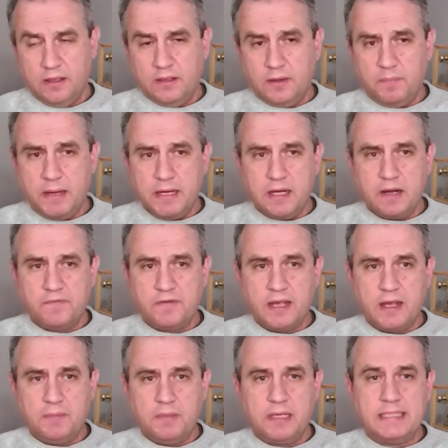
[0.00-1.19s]
The bending of the
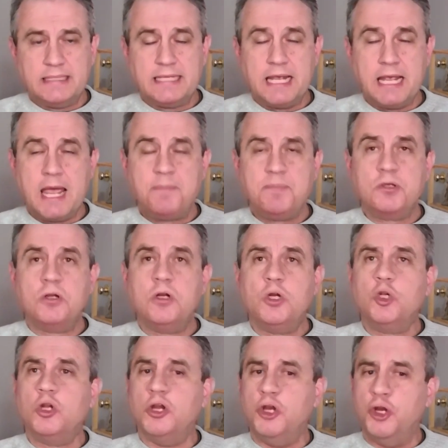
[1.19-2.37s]
hammer is
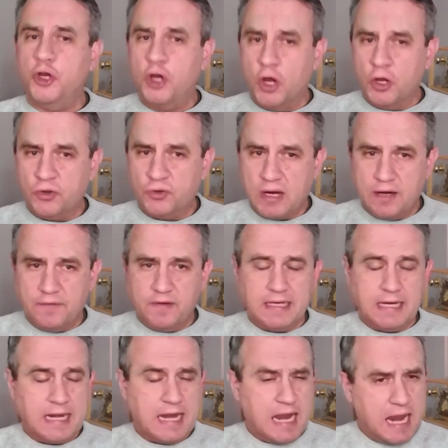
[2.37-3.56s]
absolutely not relevant
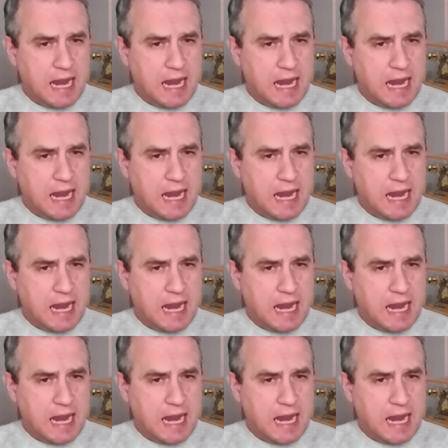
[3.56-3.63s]
in